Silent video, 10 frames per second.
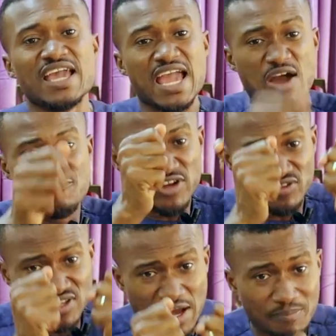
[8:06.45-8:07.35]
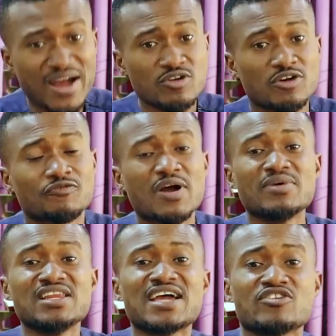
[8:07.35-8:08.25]
Everything about your
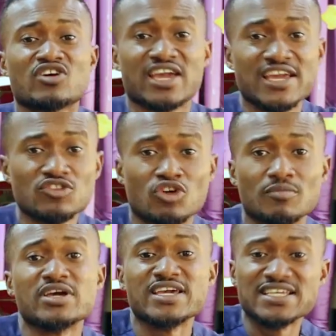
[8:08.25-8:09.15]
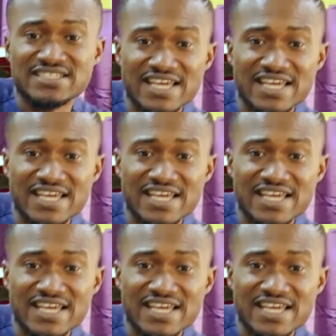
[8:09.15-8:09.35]
family and your kingdom is